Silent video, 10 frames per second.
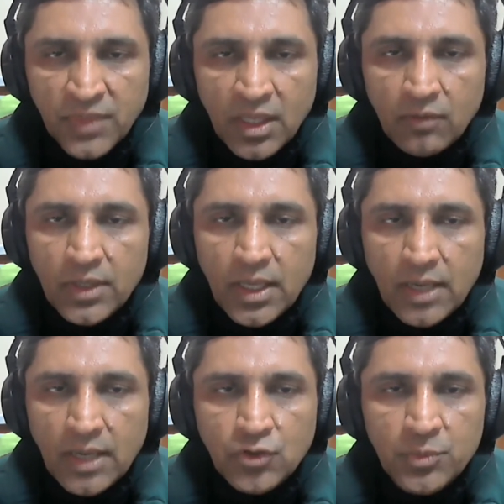We have to
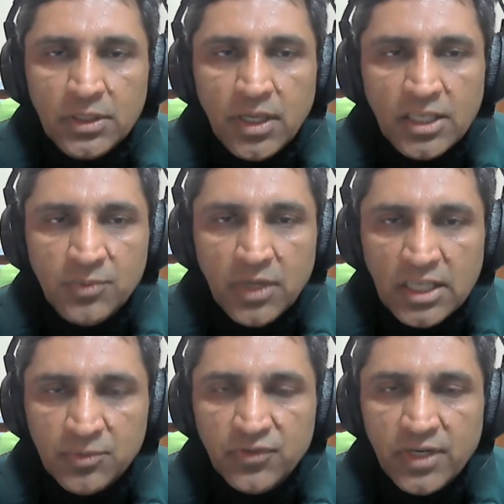be as, as
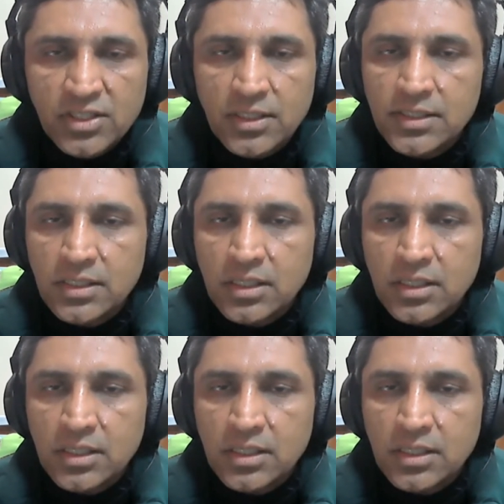professionals,